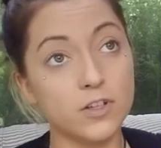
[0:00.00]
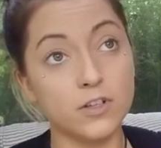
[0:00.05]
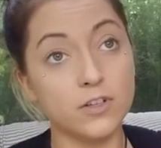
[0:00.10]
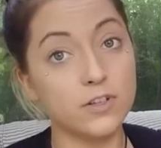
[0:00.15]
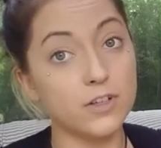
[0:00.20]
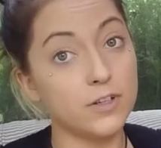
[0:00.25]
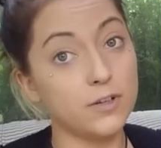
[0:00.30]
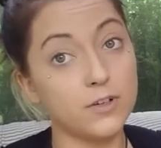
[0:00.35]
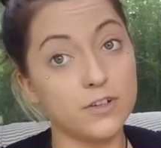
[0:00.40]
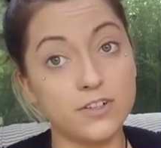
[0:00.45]

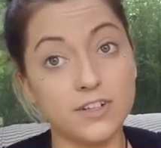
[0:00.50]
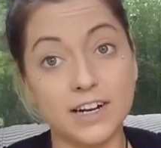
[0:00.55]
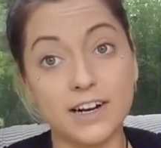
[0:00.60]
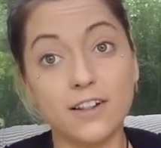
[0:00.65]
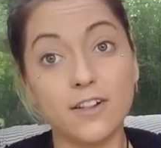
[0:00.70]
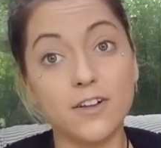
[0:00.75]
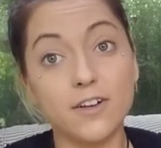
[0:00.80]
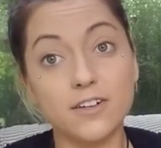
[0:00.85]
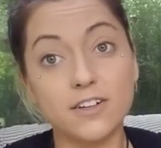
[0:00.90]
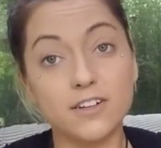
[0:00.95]
You just gotta
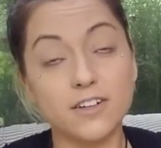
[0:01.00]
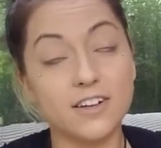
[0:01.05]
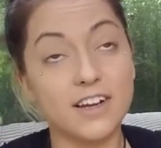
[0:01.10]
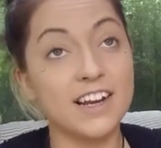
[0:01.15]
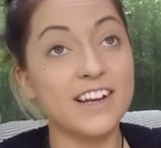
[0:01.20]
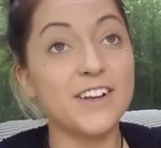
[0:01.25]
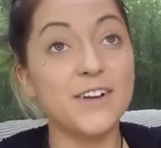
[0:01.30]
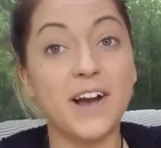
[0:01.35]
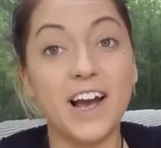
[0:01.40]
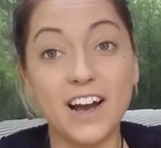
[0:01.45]
look,
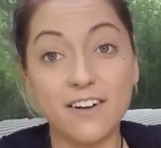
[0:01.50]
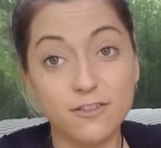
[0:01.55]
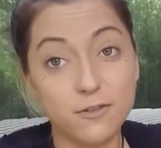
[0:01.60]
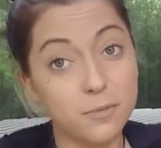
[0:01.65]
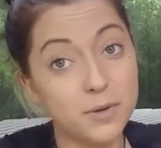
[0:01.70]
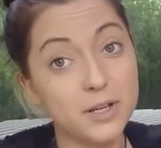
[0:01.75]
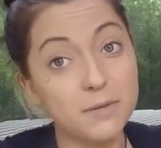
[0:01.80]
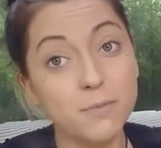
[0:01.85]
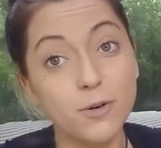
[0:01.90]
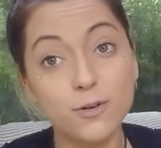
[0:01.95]
and you have to
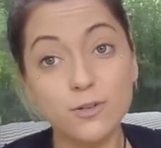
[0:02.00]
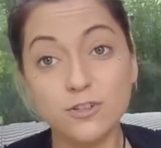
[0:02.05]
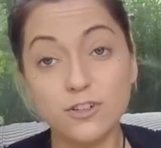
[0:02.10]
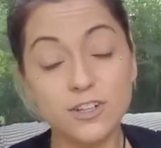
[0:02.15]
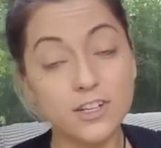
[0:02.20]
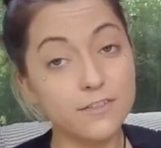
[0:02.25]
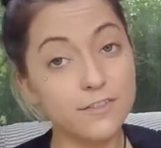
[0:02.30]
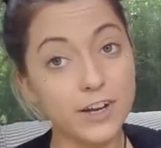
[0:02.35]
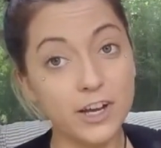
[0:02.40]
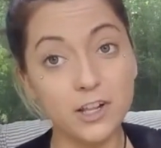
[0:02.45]
be
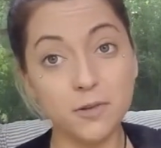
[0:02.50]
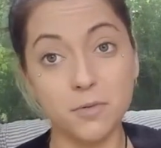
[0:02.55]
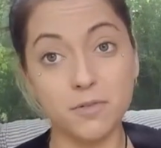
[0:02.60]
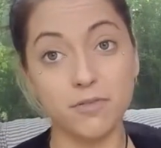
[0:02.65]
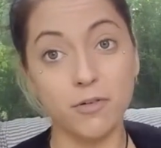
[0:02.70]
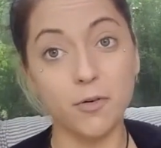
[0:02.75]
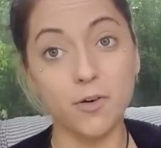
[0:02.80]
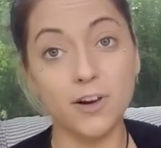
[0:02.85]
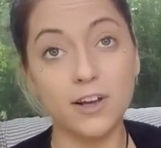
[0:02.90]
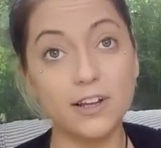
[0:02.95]
emotionally available
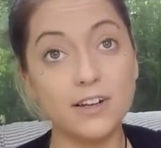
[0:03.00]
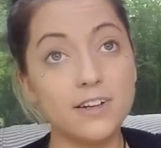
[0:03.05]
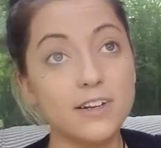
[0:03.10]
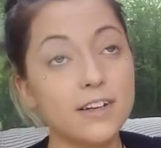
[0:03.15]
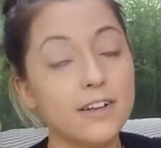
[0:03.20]
for it.